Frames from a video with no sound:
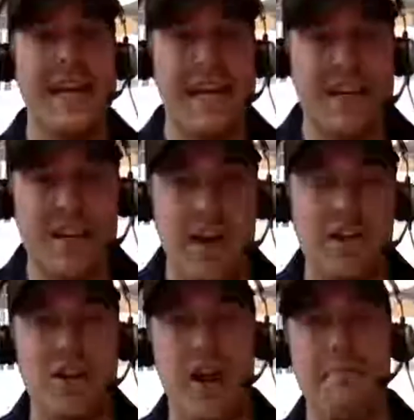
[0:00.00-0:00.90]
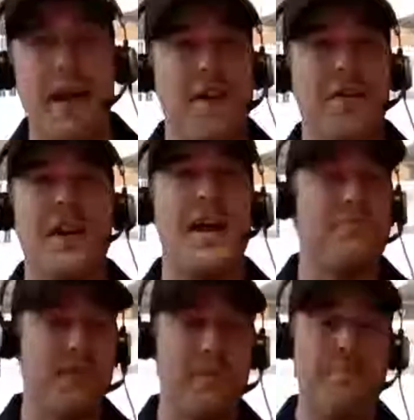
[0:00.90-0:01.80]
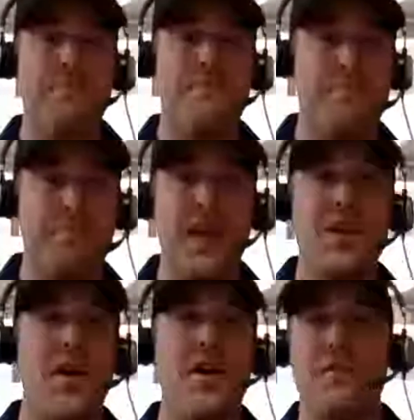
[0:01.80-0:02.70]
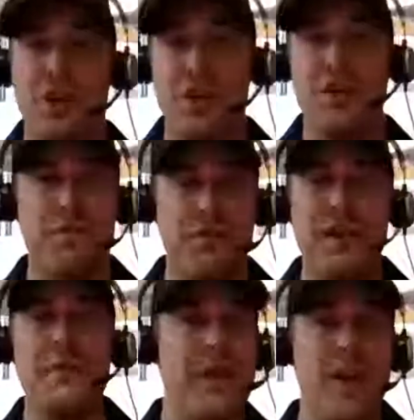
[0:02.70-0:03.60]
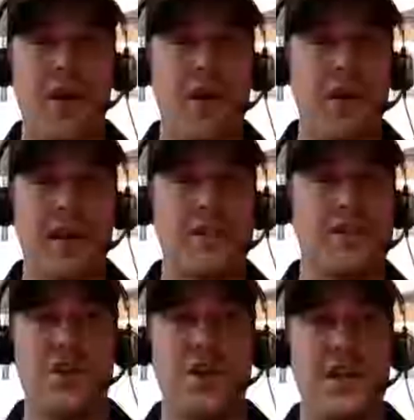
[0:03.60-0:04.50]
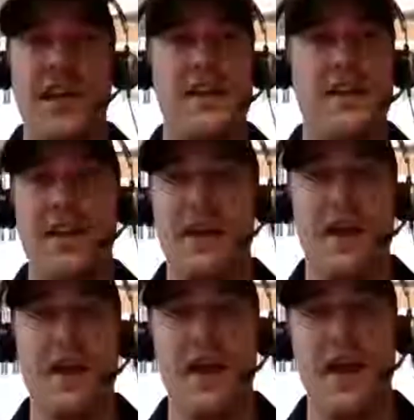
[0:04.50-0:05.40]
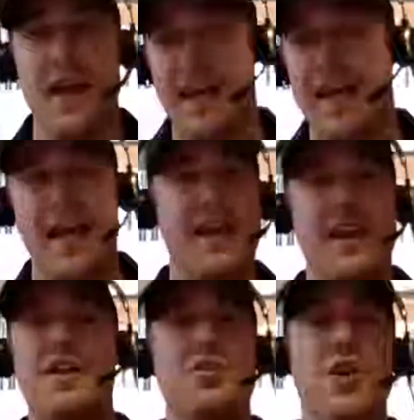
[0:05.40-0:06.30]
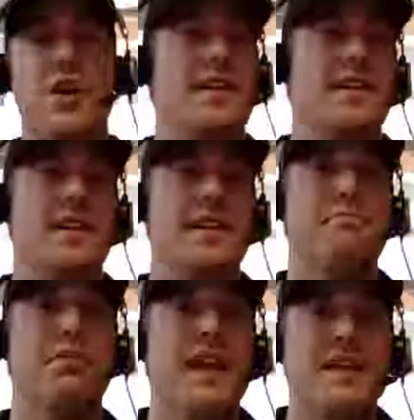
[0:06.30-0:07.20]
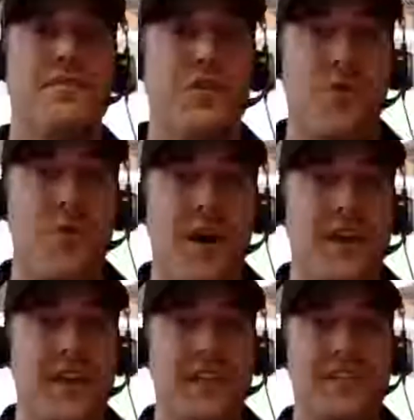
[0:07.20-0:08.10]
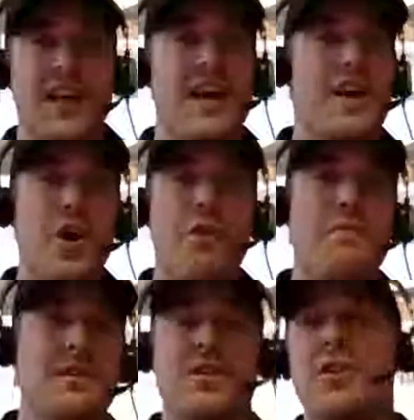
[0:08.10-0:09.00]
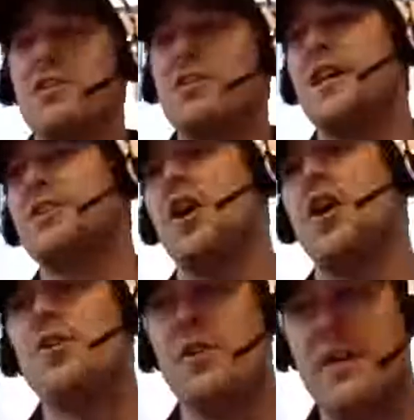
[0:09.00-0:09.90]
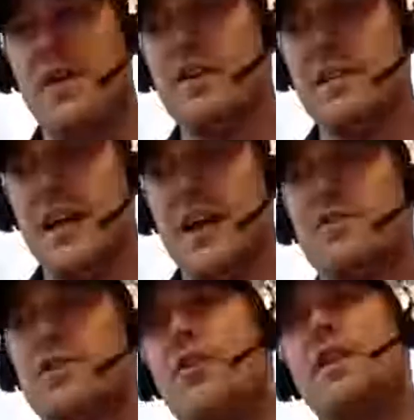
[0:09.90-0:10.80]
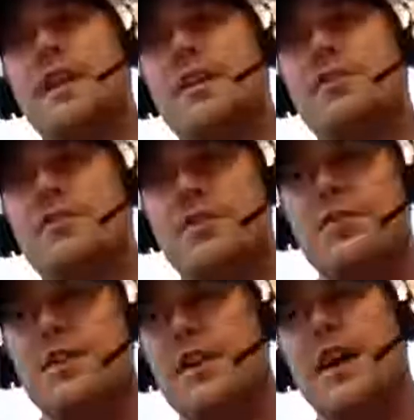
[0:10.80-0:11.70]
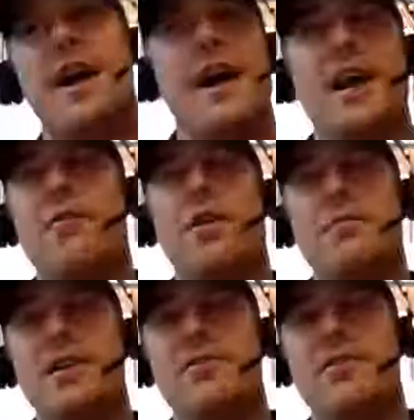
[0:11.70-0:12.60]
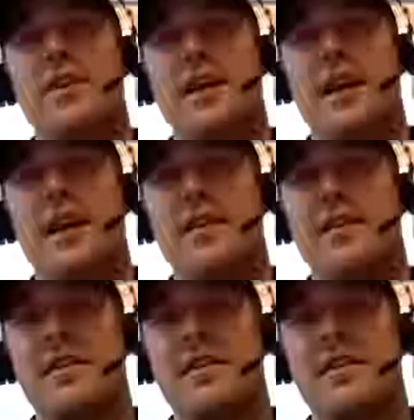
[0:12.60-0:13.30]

It does not matter. PR good free PR is good in in, in plentiful quantities. No business owner says, "Oh no, I've always I was already interviewed. I don't want to be interviewed again.